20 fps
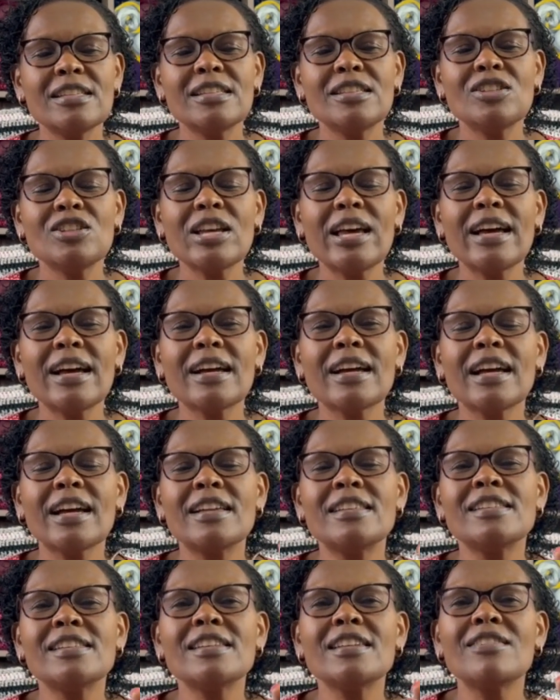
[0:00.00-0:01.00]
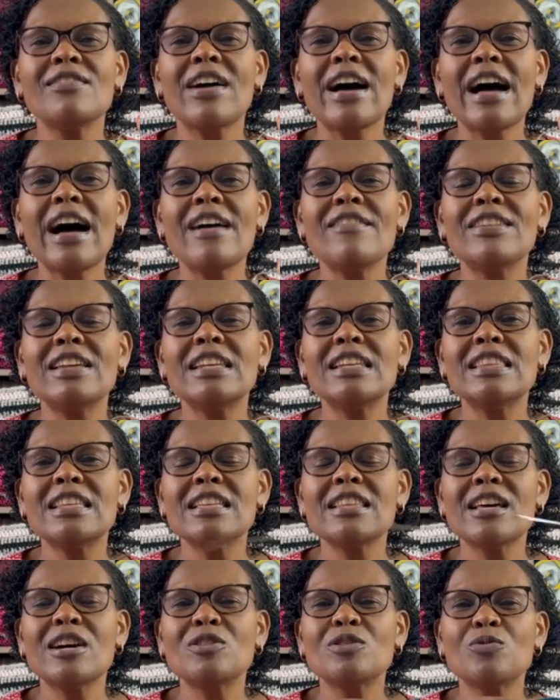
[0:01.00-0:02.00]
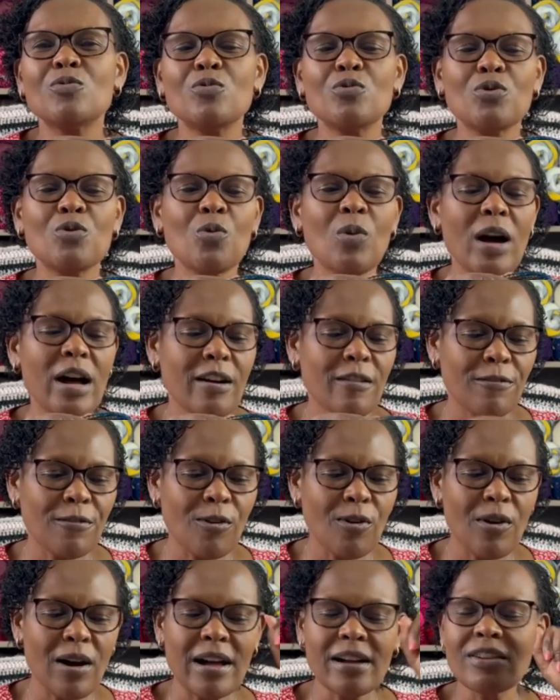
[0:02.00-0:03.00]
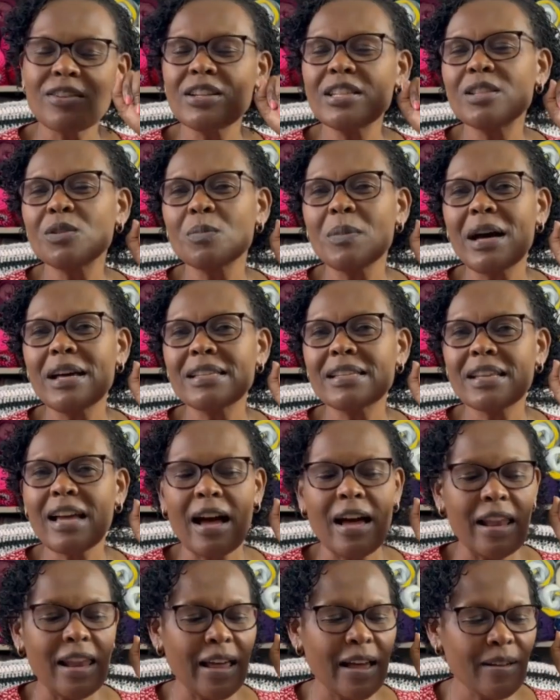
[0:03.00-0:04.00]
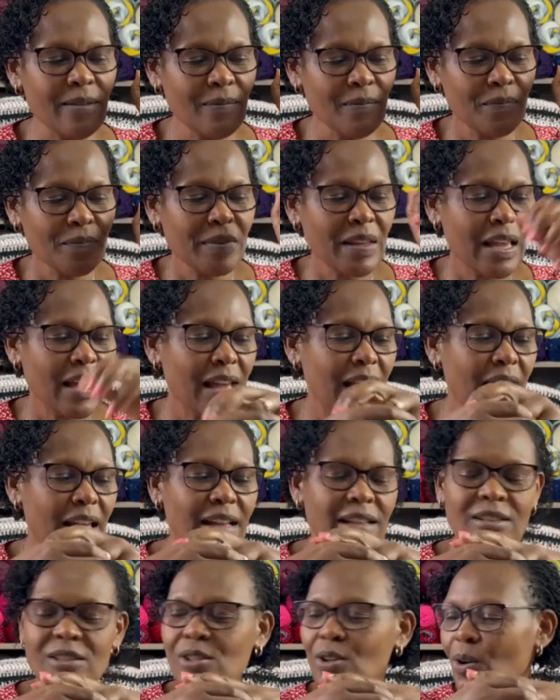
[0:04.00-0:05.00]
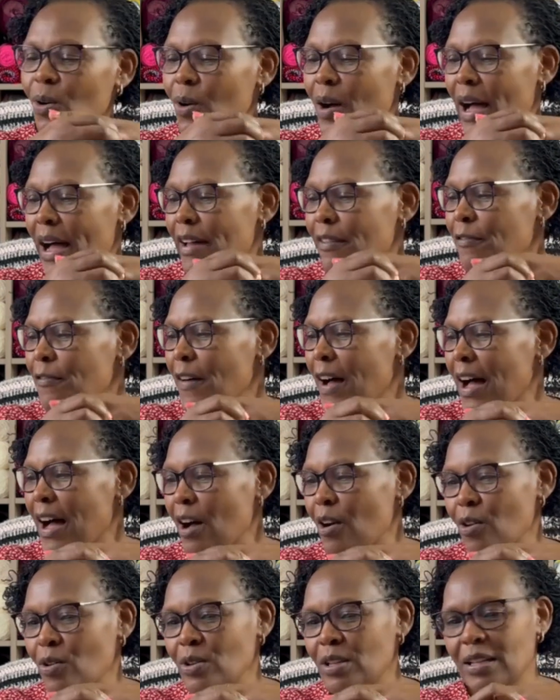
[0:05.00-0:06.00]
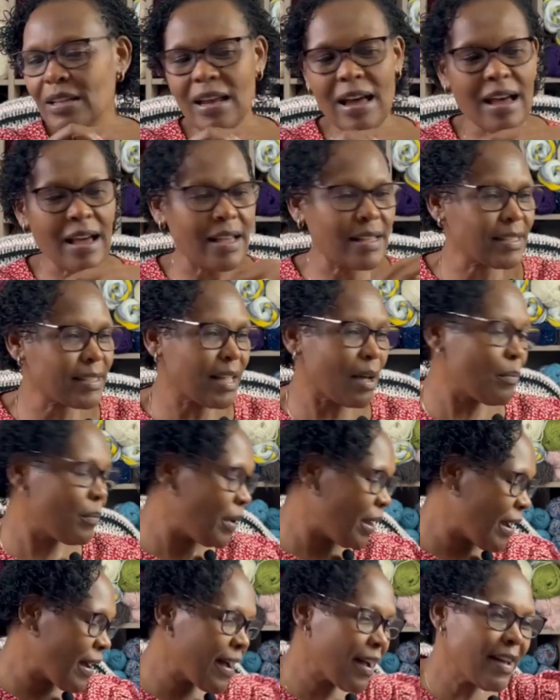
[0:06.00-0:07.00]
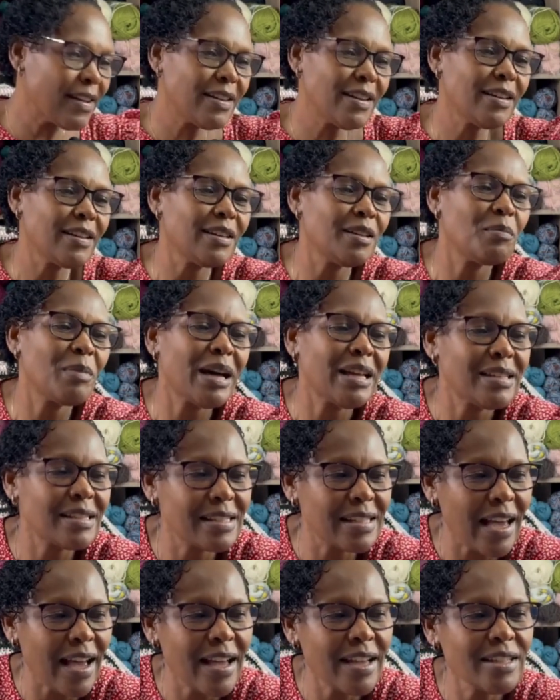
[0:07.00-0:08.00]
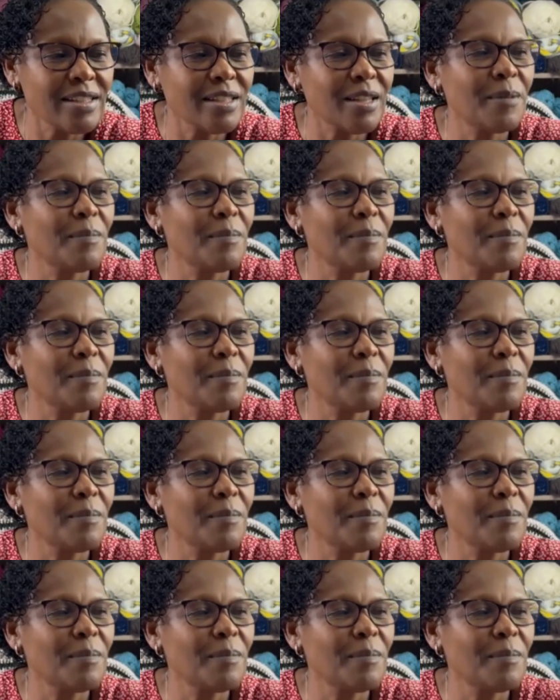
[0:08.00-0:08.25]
check and see if I have anything that would work for a Christmas color. And so I found some yarn in my stash,